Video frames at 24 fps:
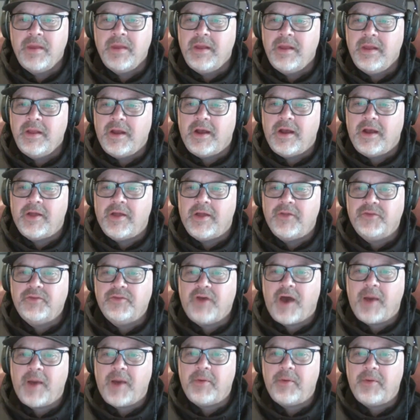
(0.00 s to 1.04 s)
The
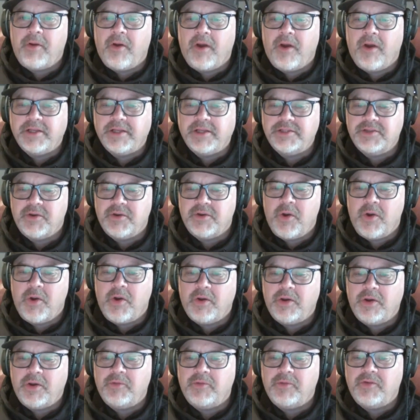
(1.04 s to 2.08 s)
top. All right. So
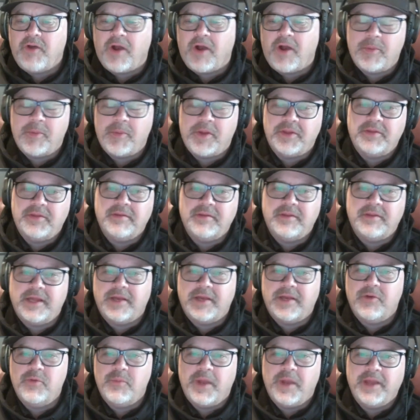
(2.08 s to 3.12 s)
I'm going to talk about
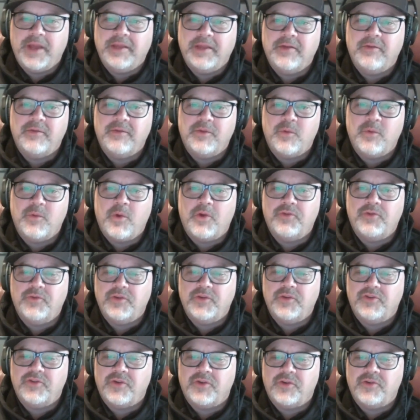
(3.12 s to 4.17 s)
who made the Wall
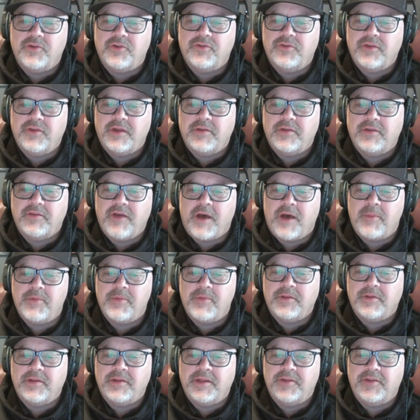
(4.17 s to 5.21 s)
Street Journal's top
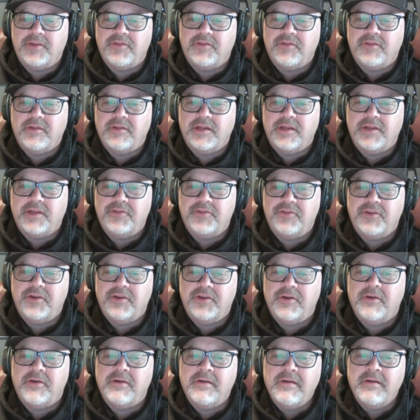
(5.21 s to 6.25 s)
of the list
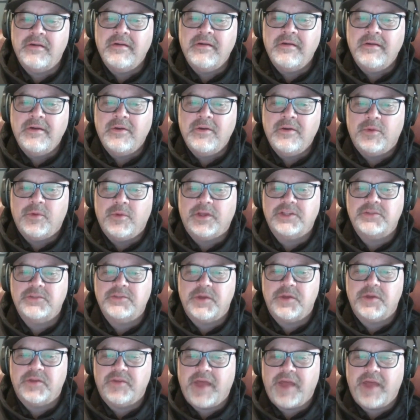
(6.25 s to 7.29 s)
here. Rick
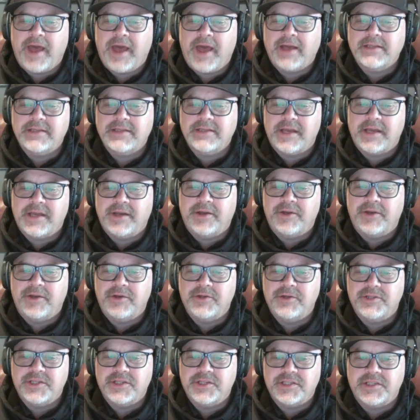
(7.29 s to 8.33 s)
Smith, Axon,
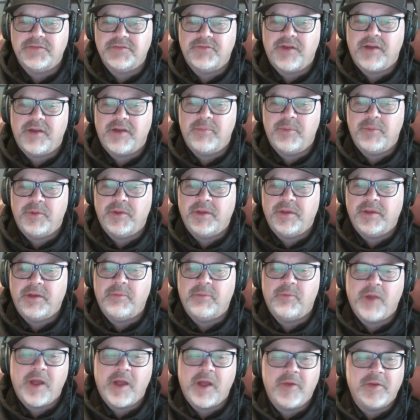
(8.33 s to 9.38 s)
165 million.
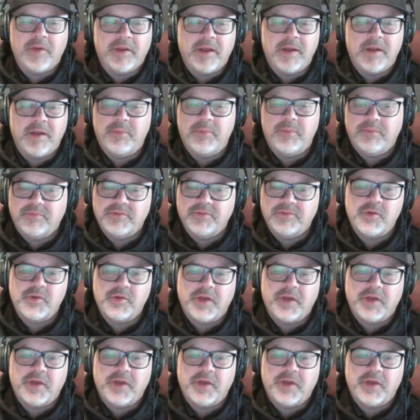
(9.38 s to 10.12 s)
I'm rounding up. It was only